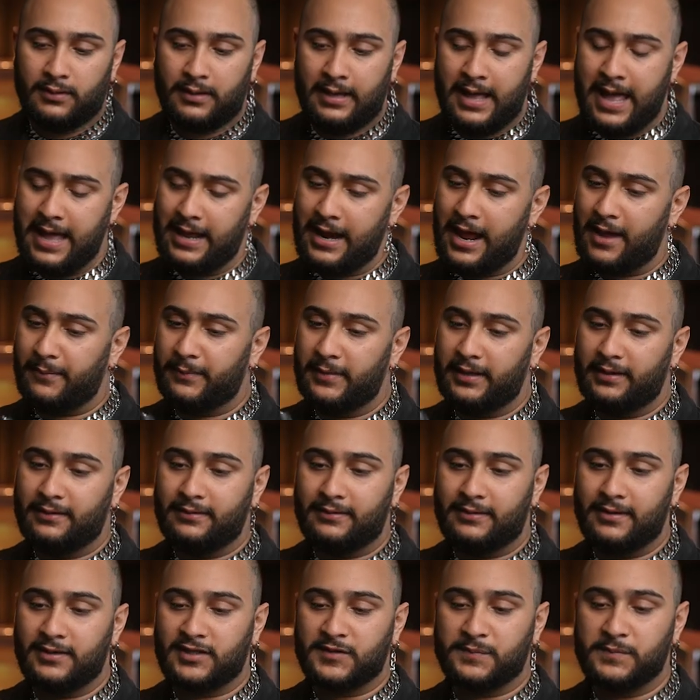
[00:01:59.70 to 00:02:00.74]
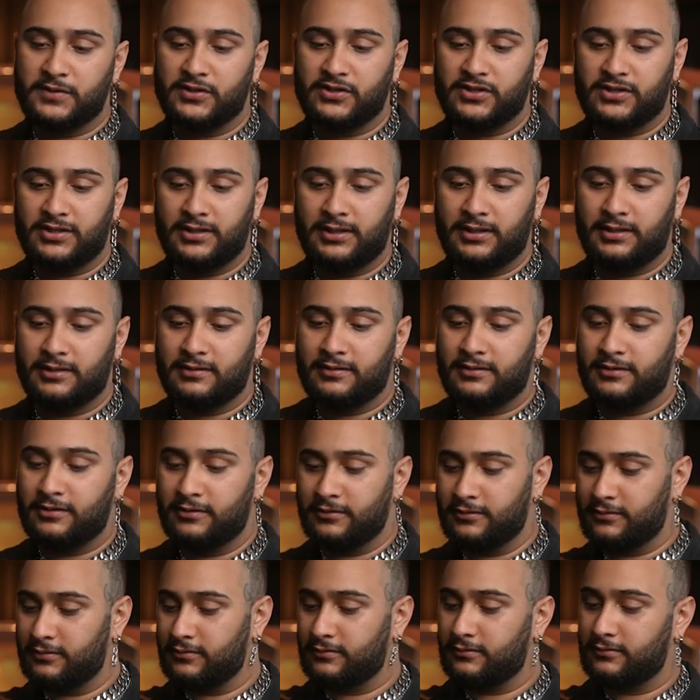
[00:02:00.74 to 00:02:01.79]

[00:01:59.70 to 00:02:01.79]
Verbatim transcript: And I mean, this machine, dude,